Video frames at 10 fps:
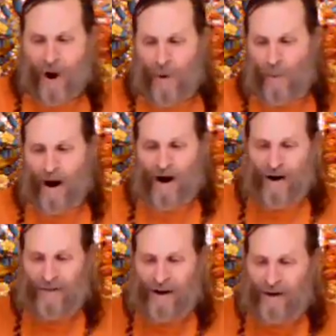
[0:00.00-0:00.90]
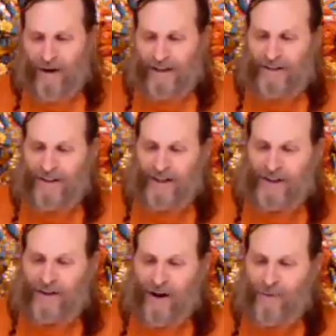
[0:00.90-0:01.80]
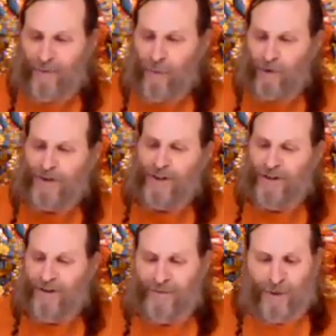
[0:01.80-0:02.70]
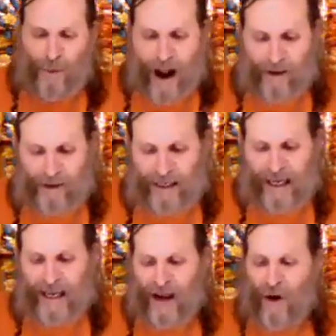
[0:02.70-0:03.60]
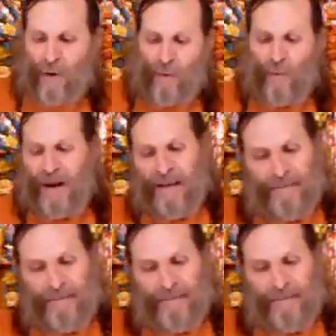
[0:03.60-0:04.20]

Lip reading: where there exist forces of duality, we